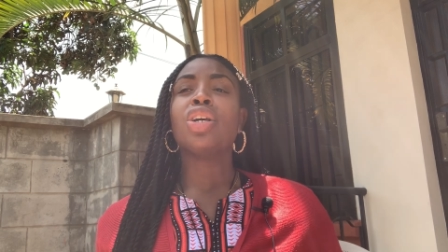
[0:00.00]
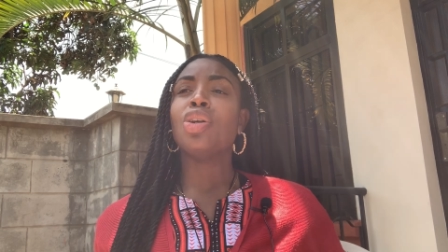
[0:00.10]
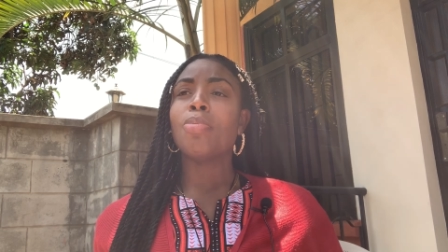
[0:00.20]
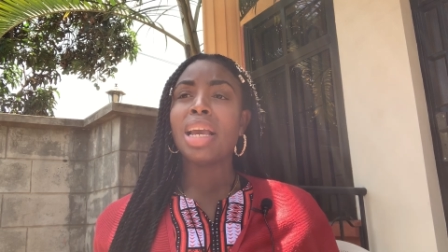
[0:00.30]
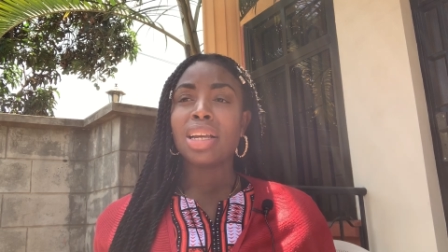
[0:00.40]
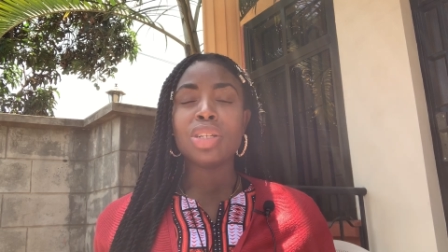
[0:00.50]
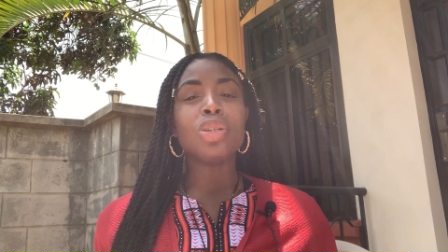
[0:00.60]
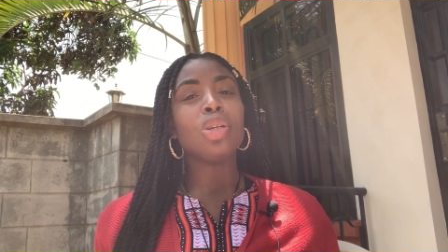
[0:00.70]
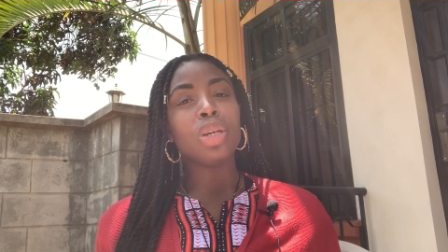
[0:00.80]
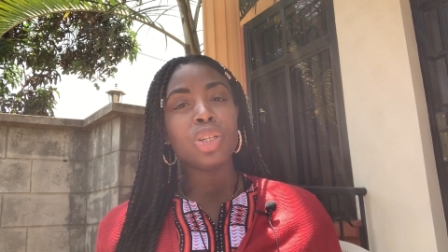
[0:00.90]
You make
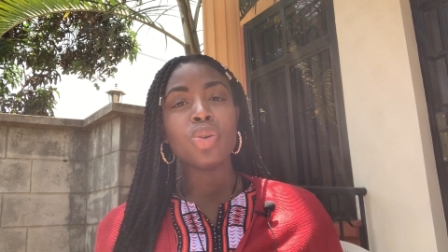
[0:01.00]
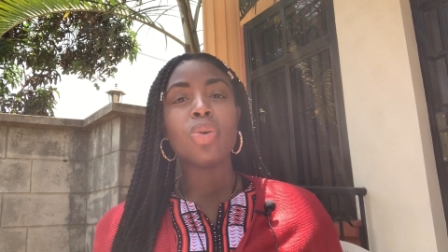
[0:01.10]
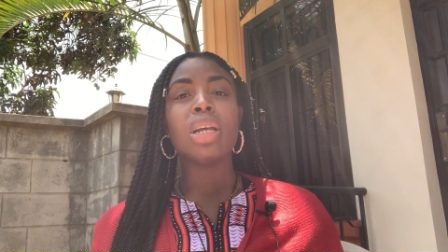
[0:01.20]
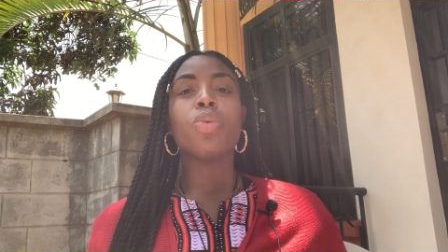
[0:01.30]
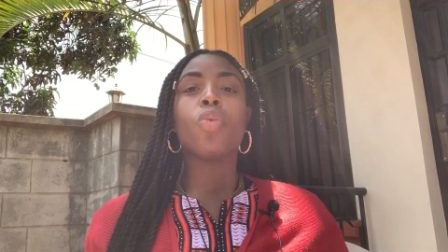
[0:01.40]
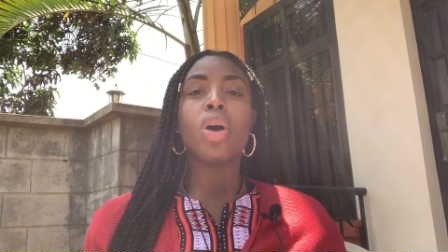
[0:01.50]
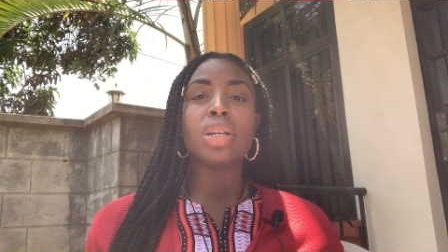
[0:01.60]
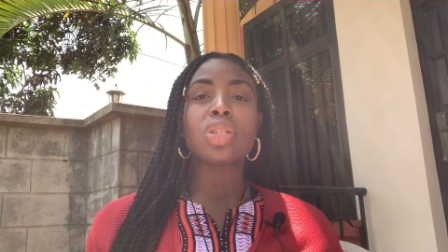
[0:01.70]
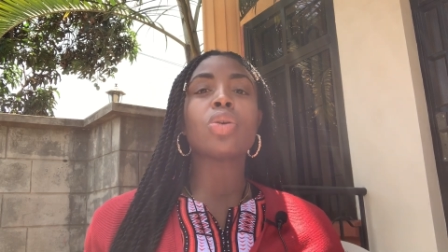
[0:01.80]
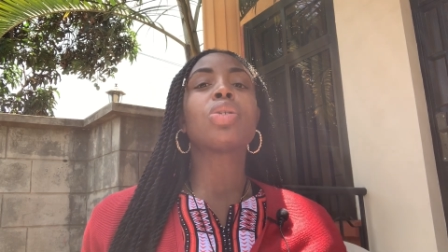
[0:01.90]
you can do it
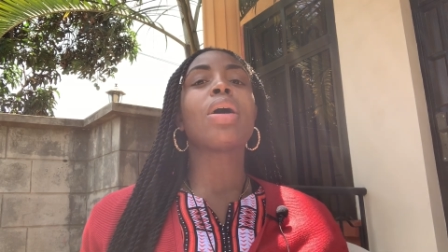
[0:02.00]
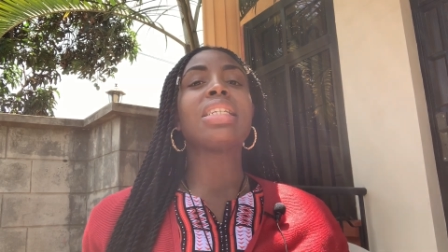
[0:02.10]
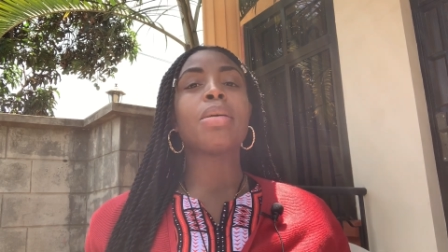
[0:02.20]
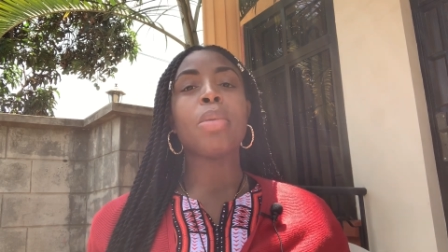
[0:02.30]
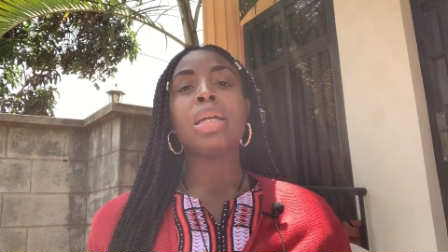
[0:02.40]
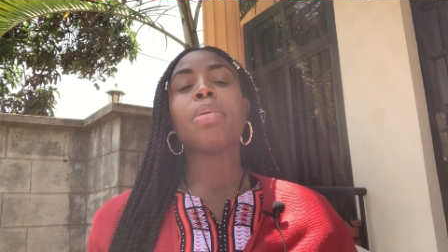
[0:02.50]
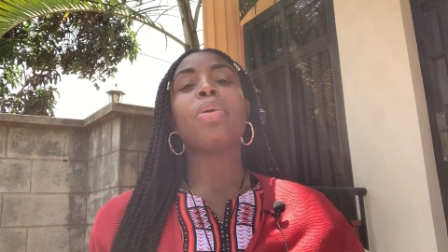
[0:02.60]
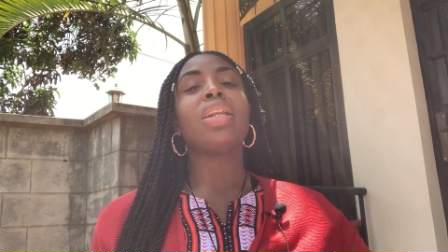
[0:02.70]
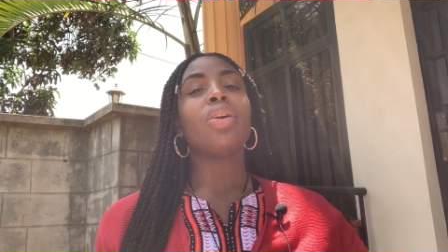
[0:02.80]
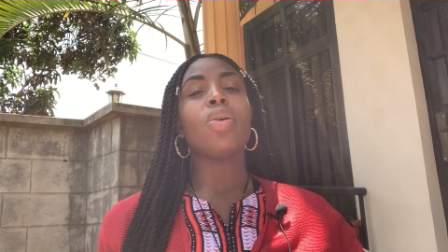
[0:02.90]
once or twice a month
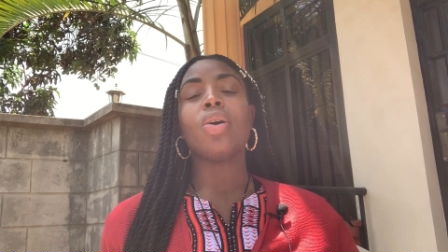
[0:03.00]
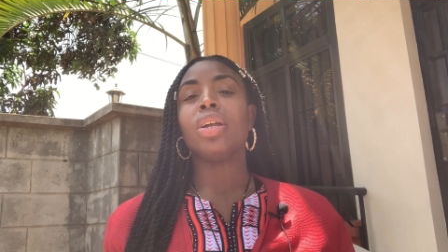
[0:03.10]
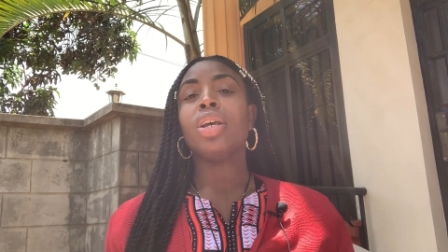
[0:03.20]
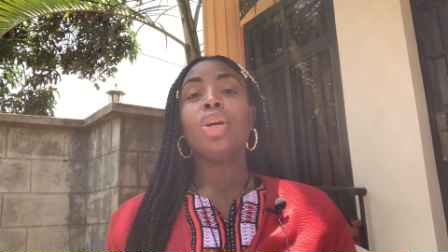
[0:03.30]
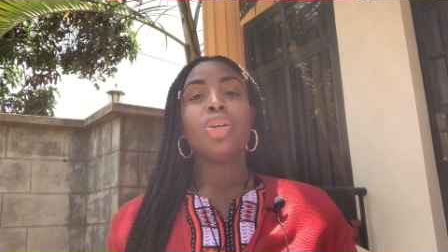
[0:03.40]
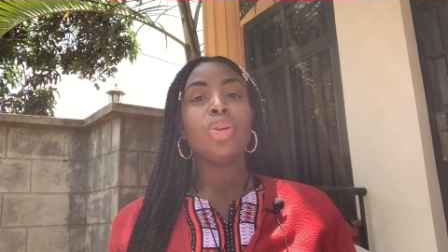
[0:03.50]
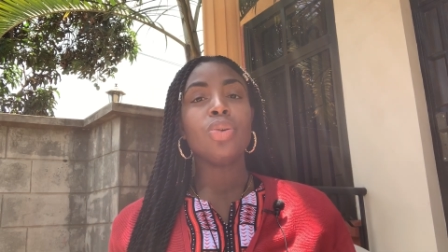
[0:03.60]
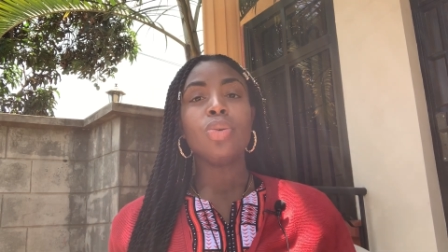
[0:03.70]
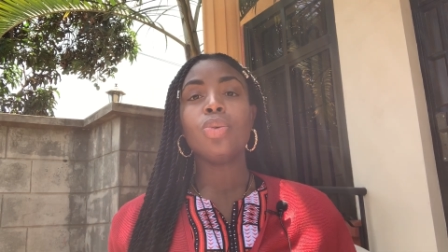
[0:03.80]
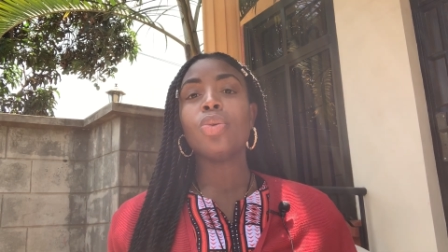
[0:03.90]
depending on
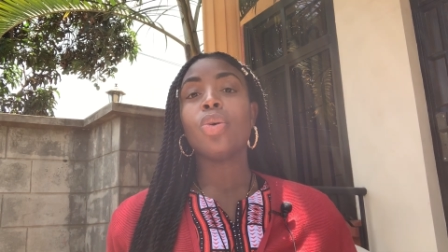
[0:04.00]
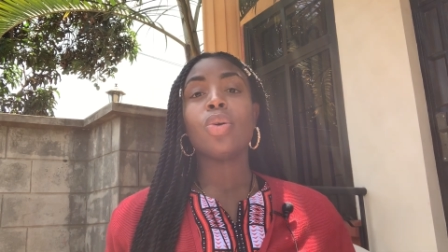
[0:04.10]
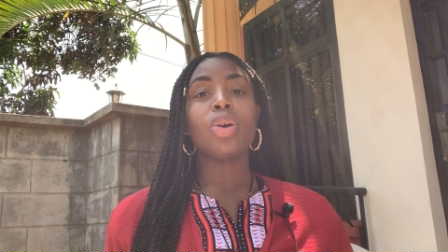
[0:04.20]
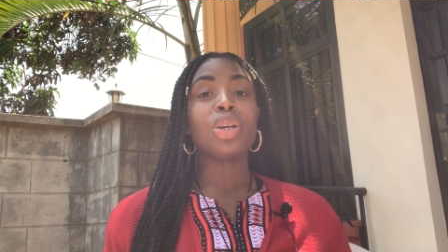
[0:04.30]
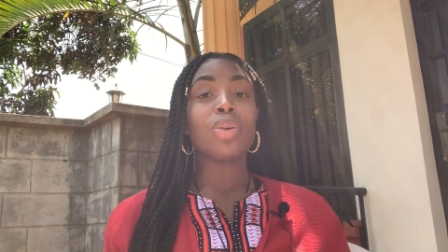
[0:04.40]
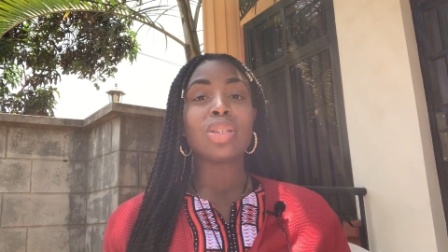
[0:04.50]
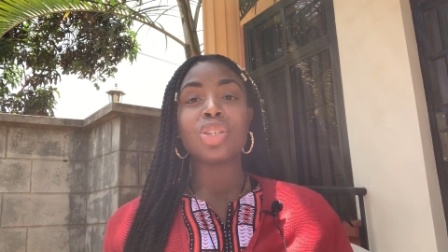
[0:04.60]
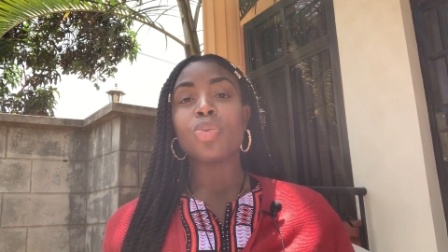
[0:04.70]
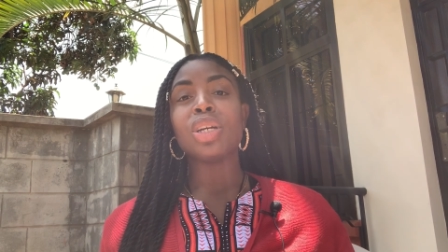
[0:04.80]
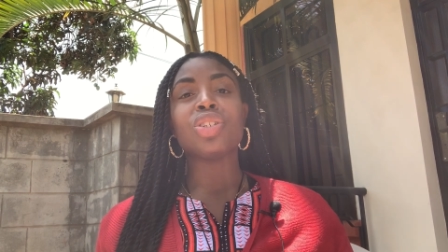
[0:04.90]
you or your
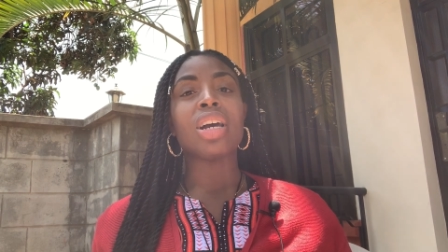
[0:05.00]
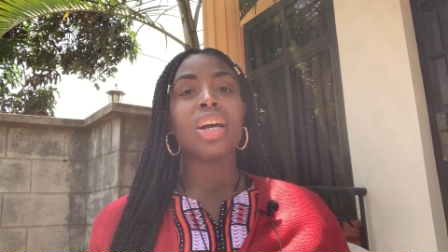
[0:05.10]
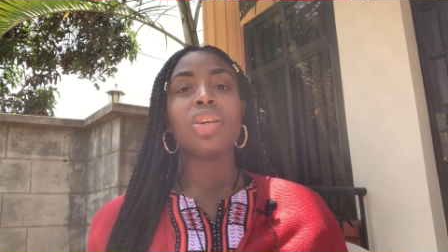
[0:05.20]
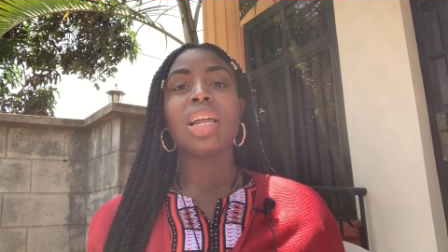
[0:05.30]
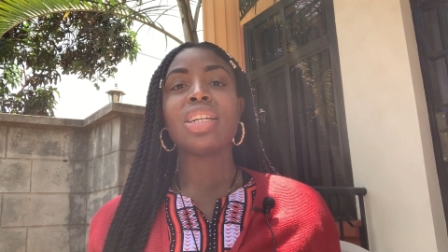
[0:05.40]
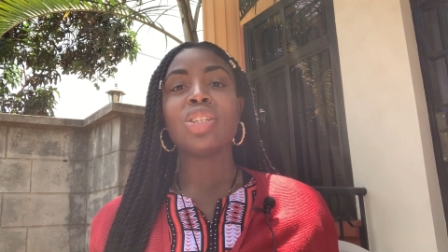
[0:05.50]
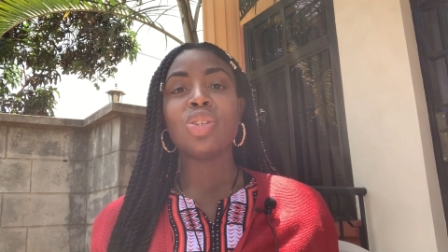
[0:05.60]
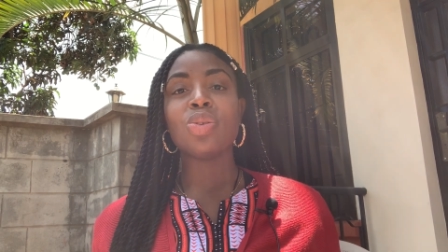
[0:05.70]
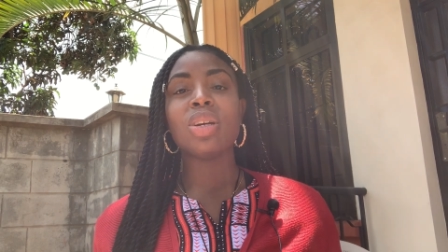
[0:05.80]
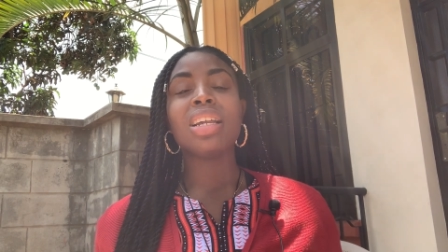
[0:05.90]
situation, how you like to
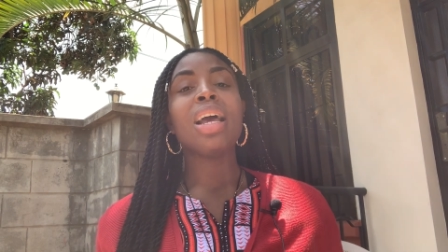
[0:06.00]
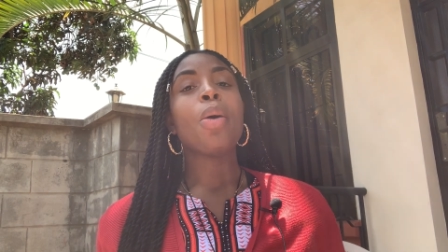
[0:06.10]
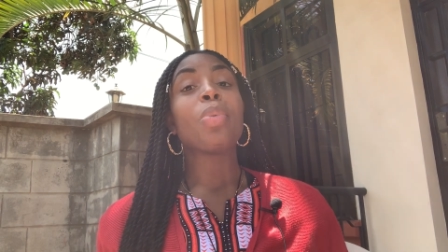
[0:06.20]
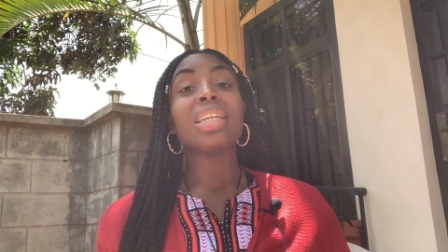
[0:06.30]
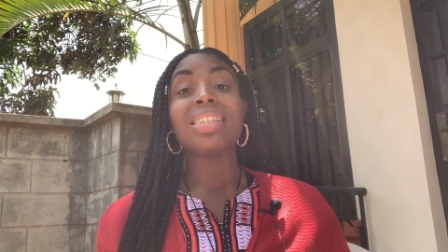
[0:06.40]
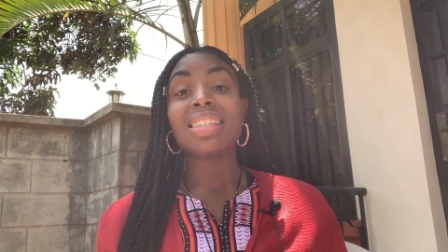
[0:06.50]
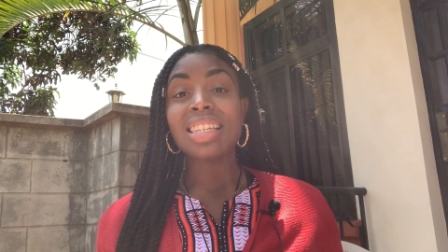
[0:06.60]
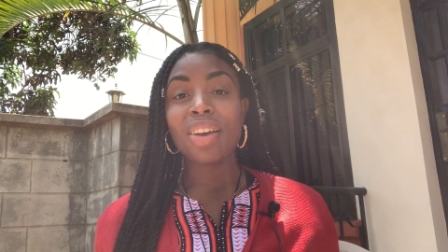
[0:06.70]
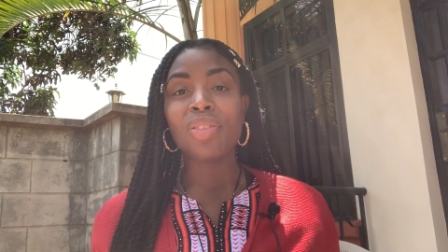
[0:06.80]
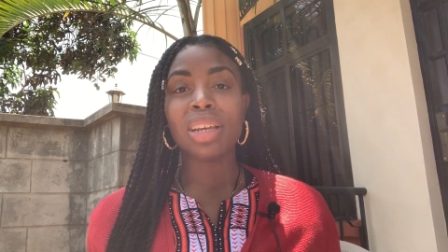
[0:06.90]
do it, but it's
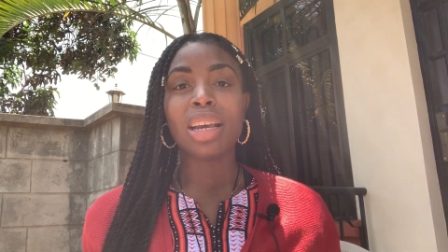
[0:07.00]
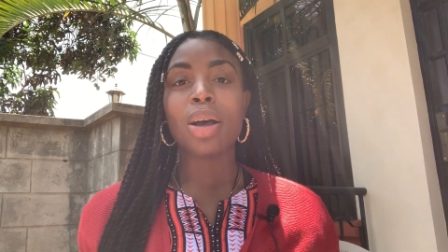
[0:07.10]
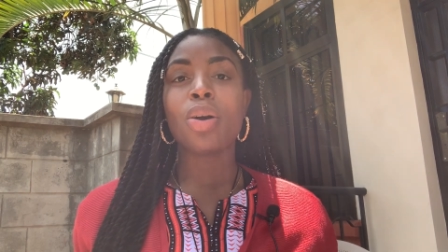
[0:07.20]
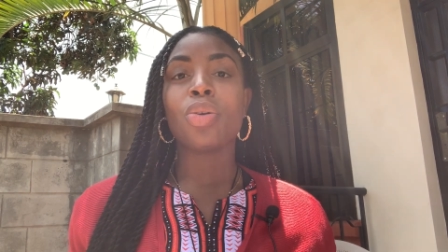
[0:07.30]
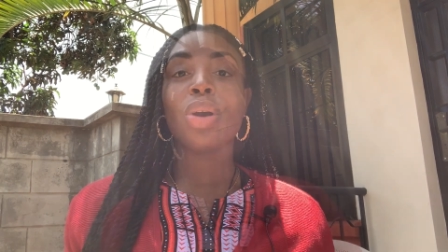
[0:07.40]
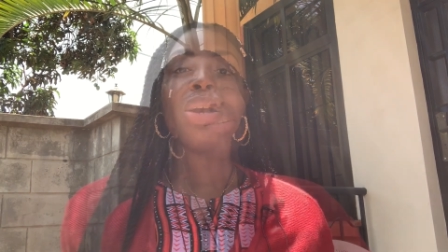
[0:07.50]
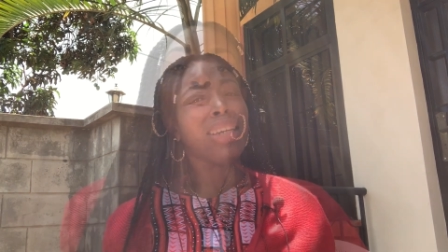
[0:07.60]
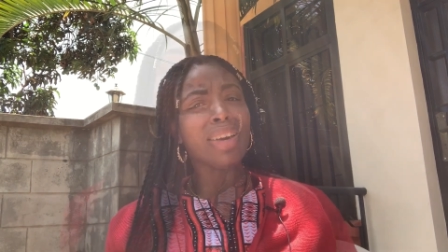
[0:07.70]
definitely a great way.